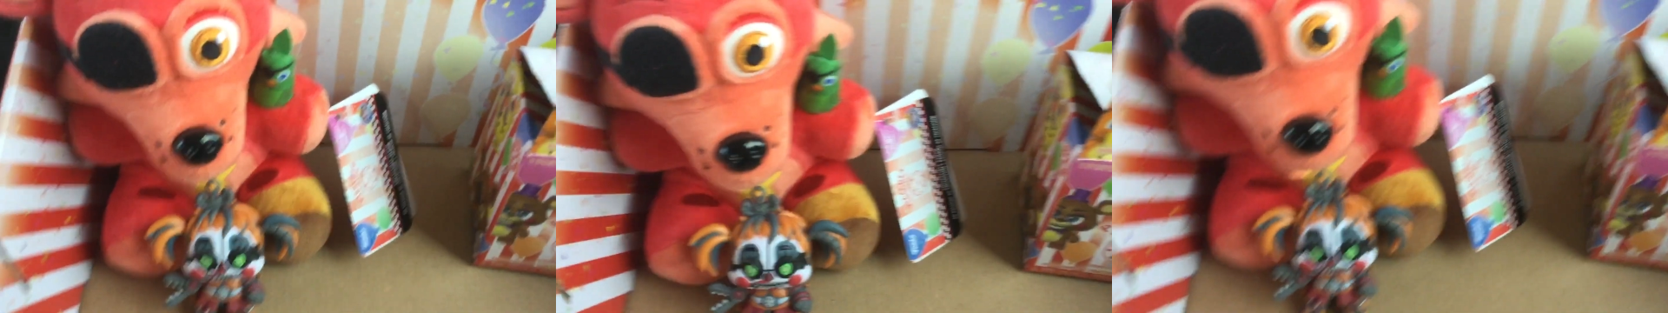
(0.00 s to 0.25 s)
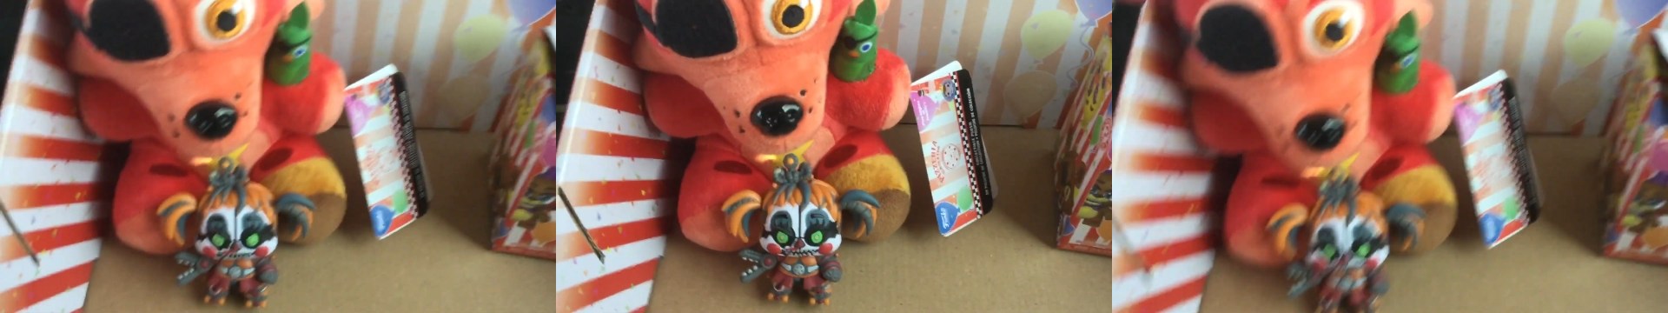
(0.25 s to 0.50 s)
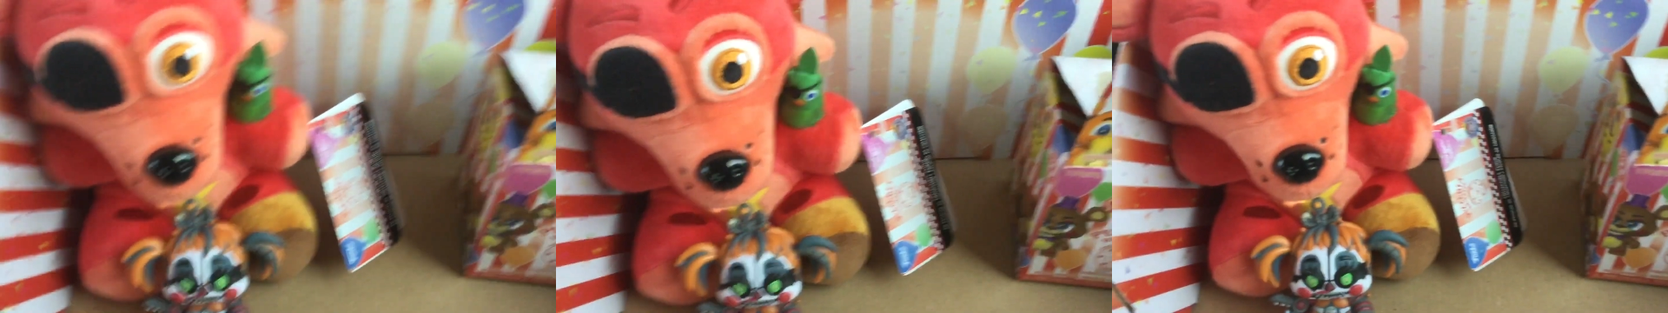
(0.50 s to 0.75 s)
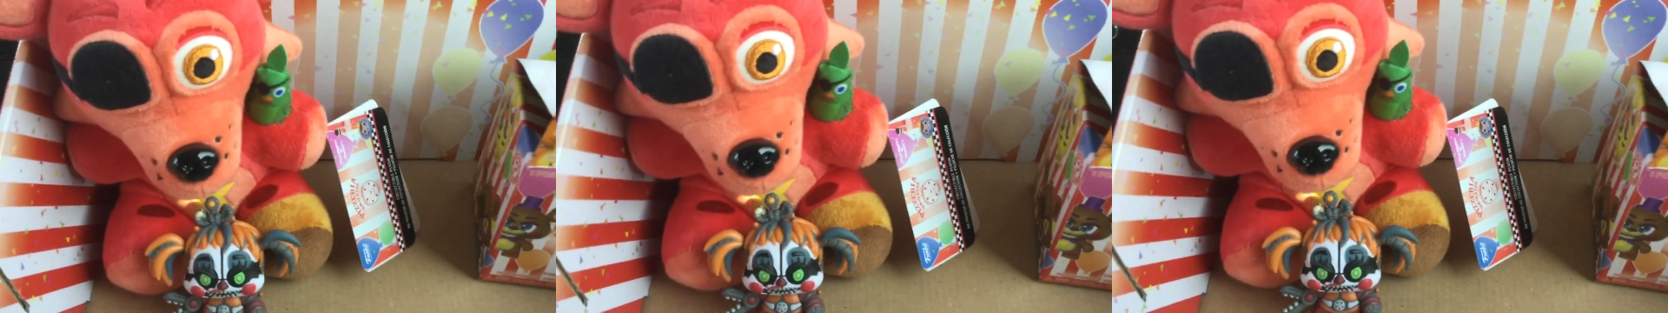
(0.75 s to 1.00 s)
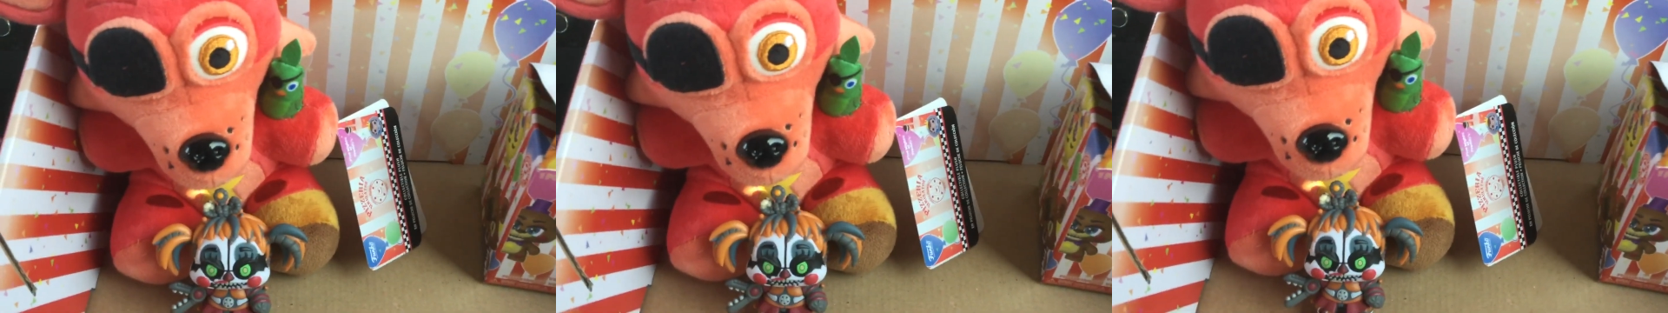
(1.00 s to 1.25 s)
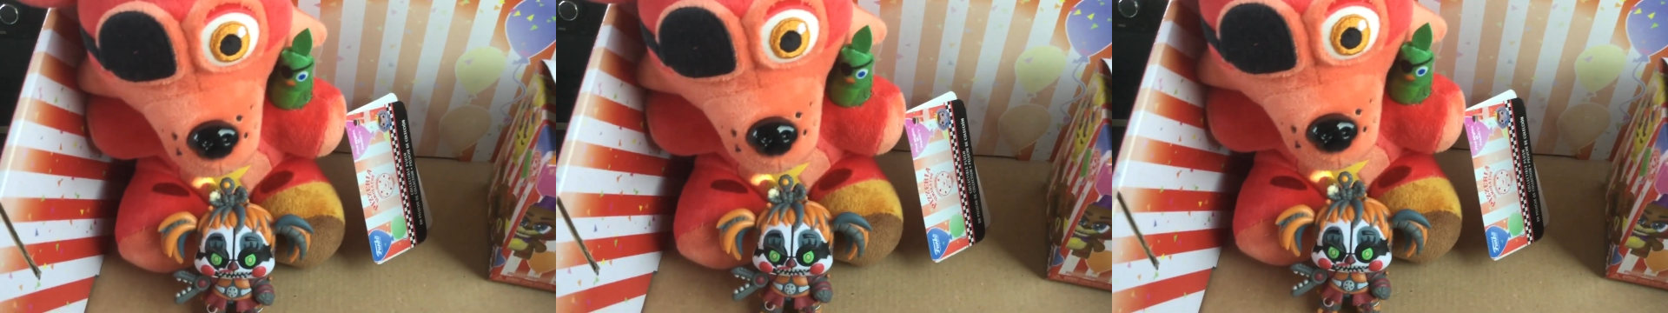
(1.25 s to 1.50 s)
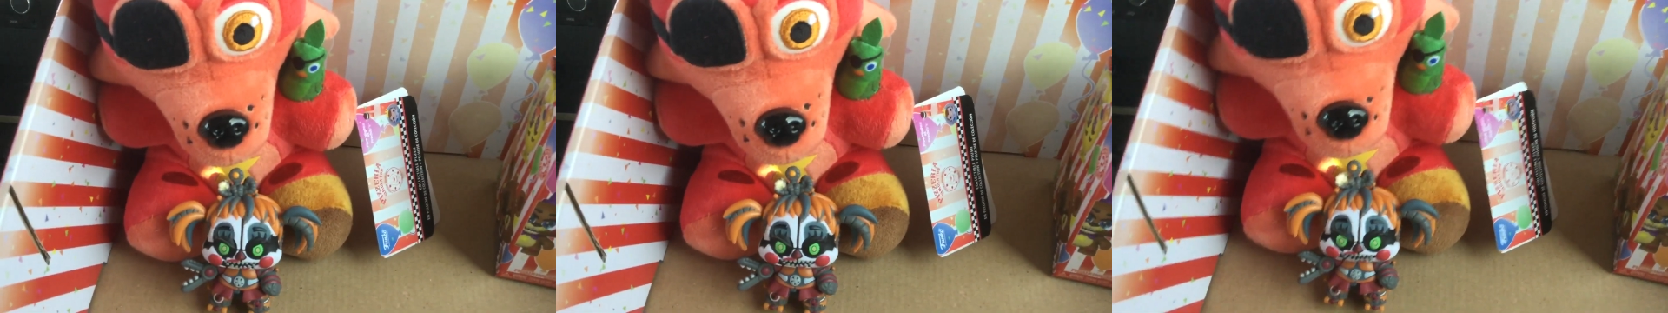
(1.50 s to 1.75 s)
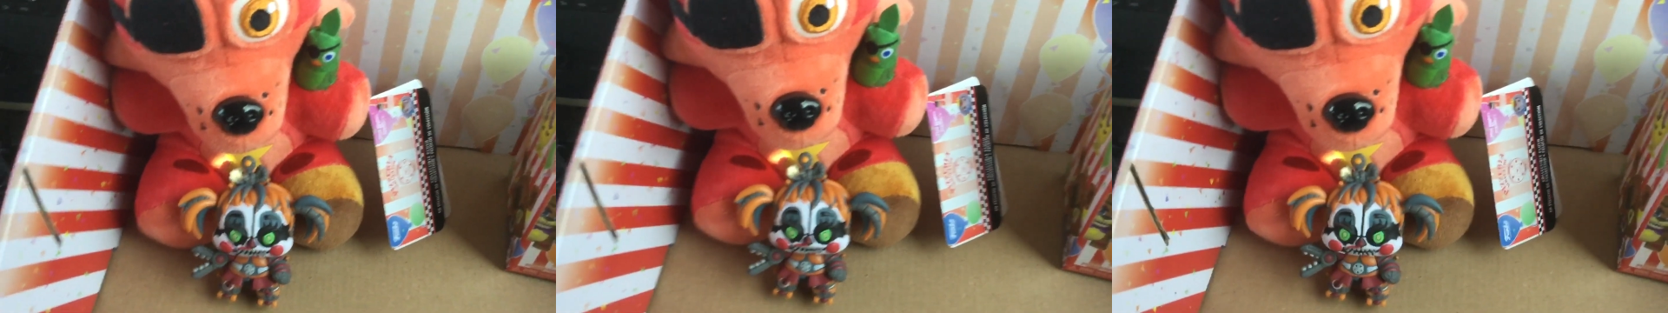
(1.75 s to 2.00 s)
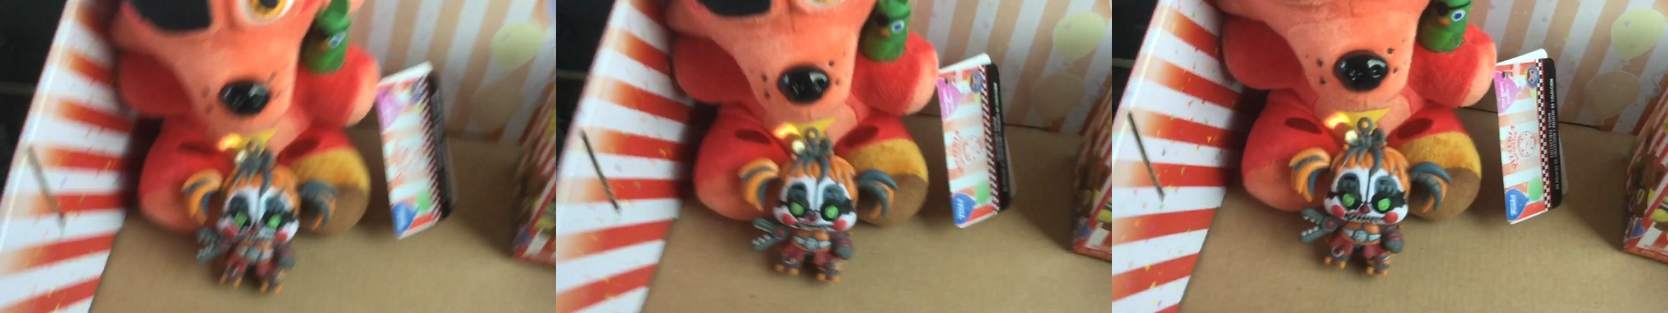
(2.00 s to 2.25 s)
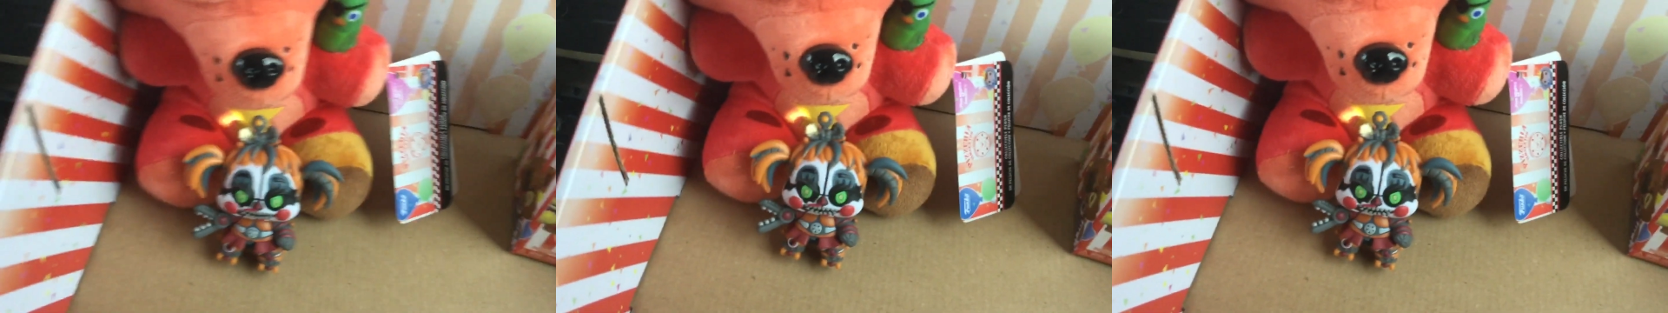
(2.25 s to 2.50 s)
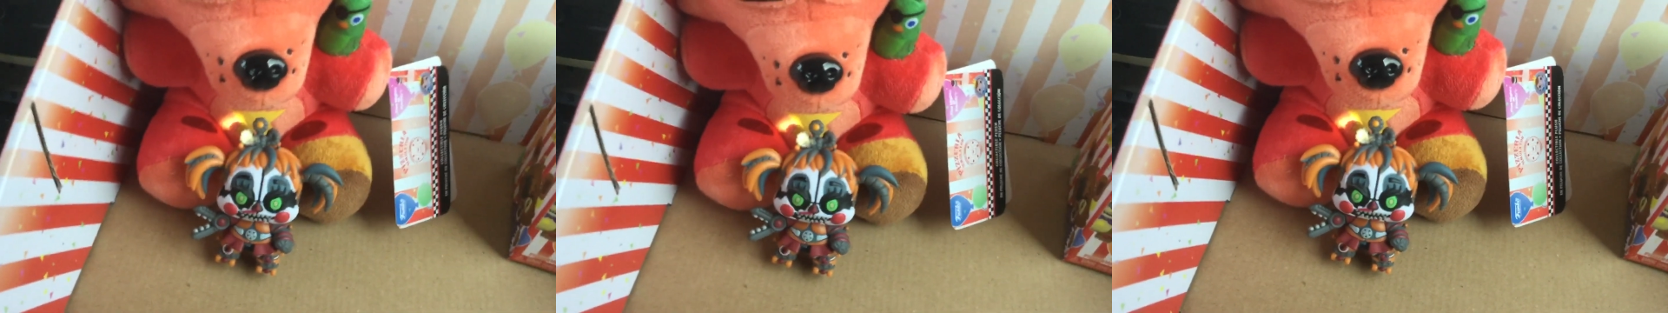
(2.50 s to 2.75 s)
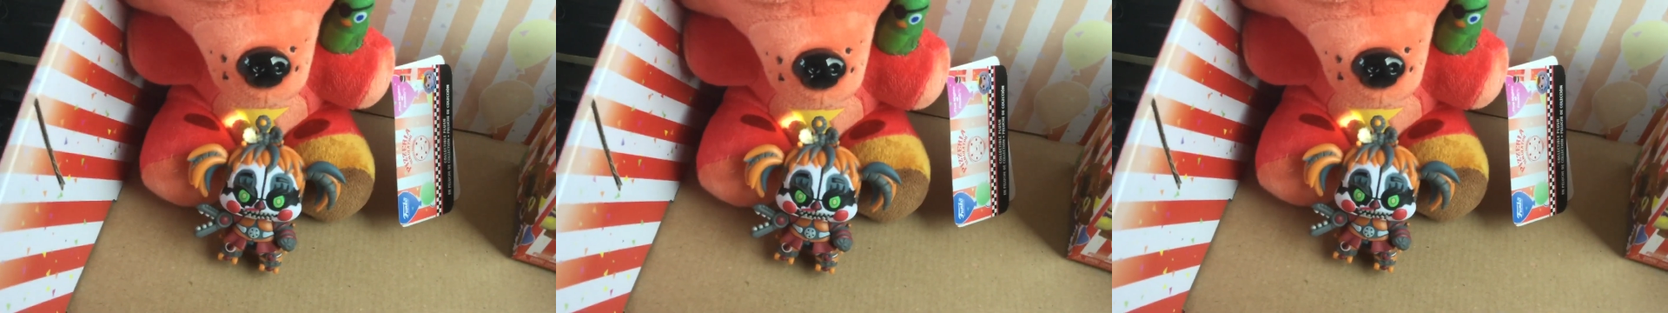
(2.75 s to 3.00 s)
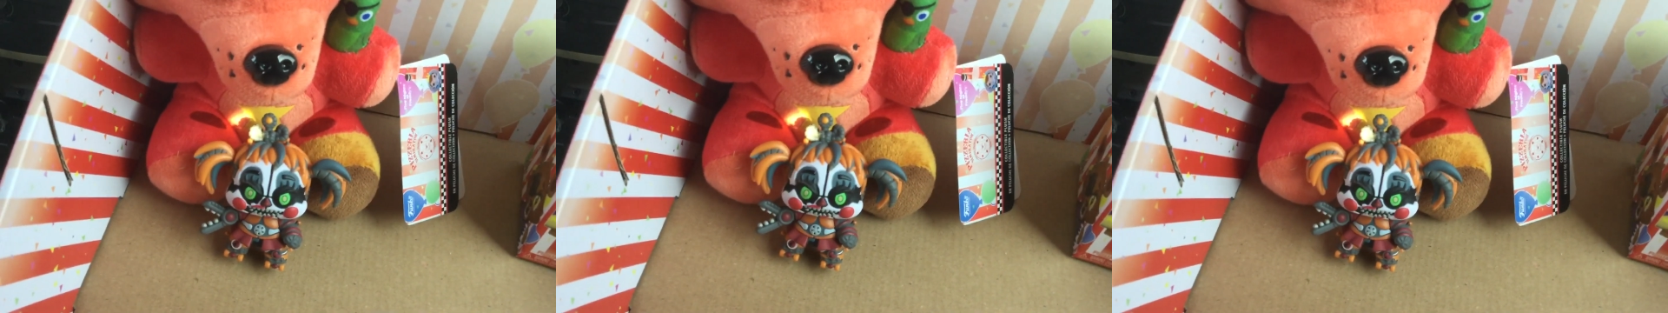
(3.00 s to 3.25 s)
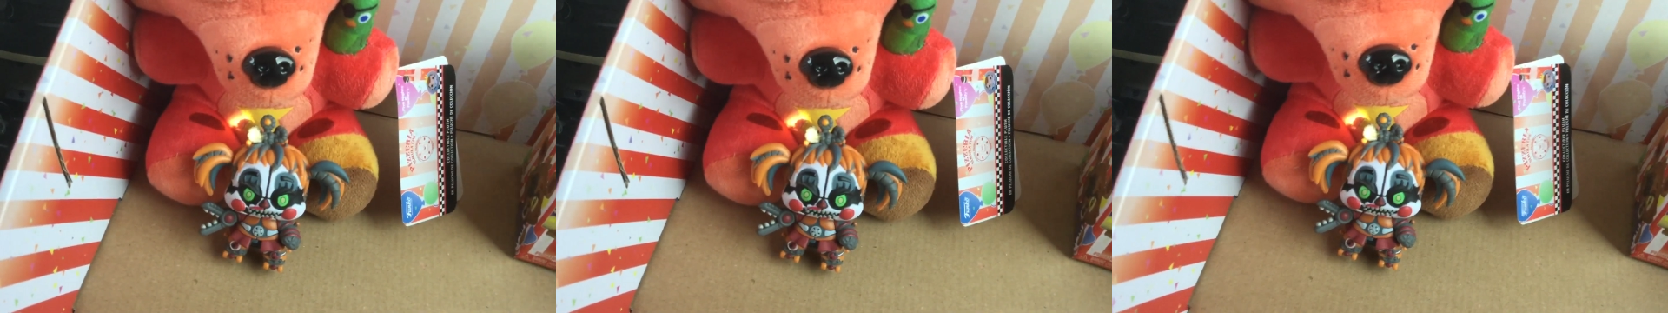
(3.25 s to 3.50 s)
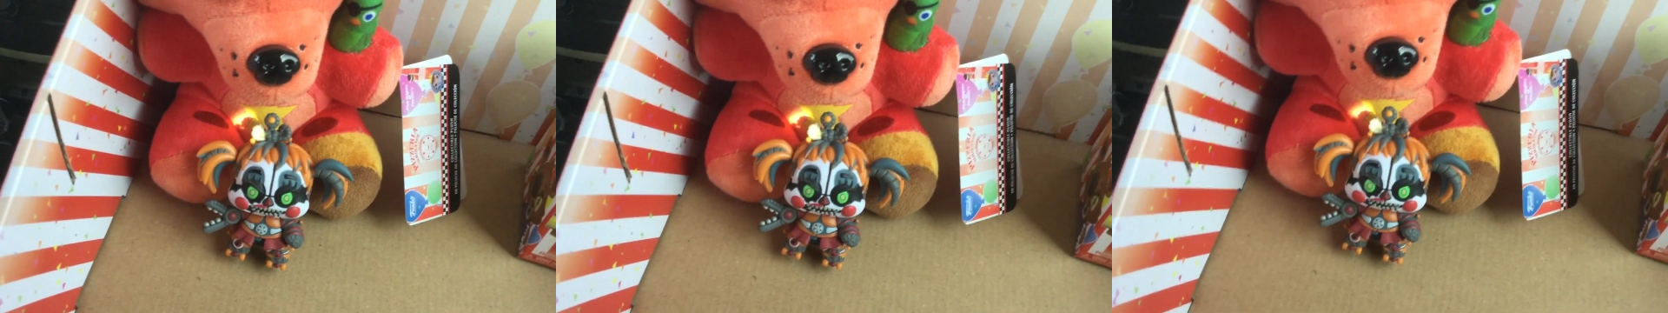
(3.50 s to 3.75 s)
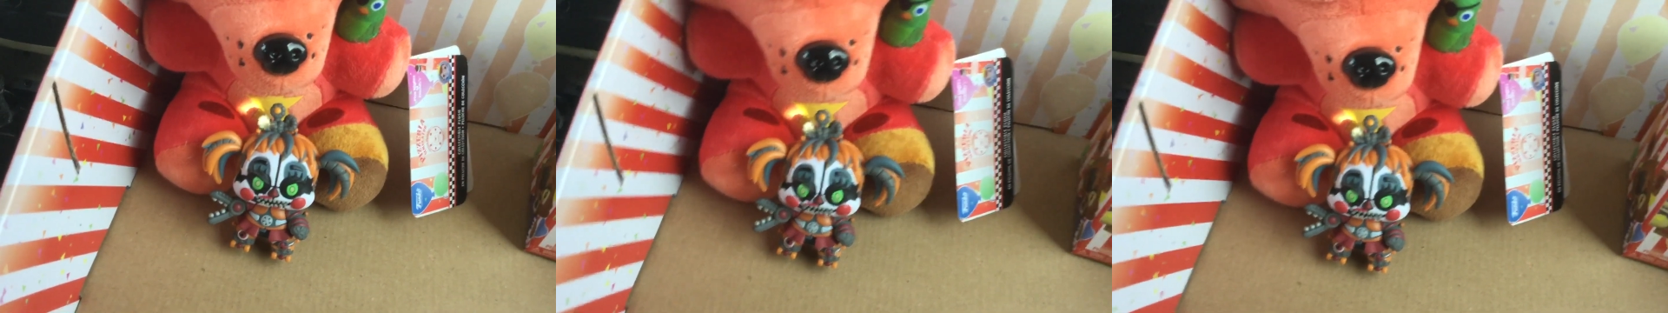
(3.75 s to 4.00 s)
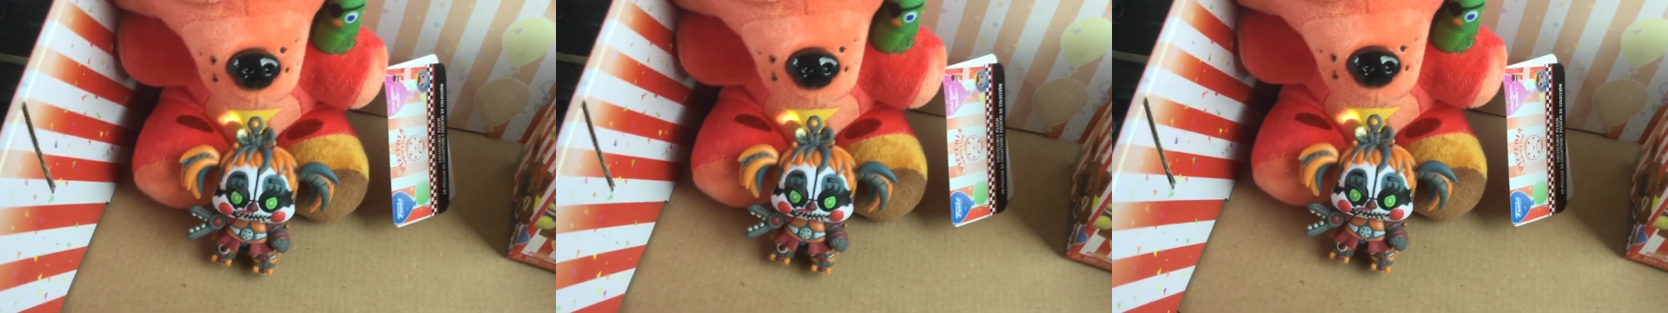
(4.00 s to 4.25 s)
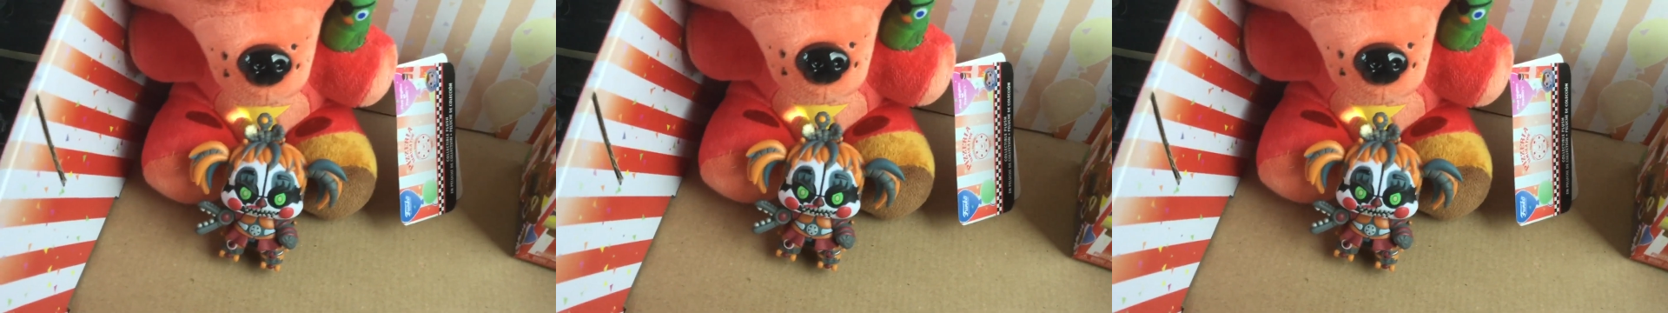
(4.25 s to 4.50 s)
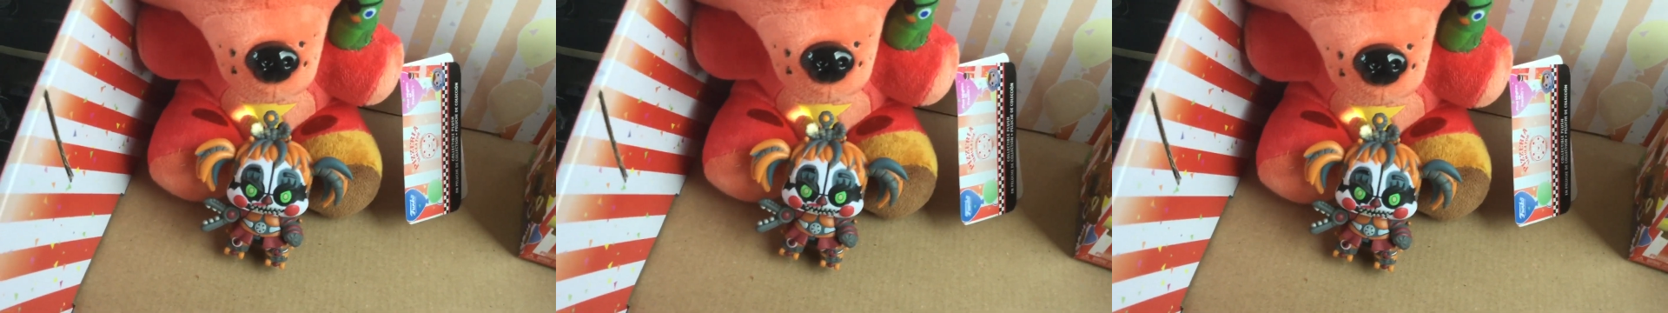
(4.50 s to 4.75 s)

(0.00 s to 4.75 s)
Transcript: [unreadable: no face in view]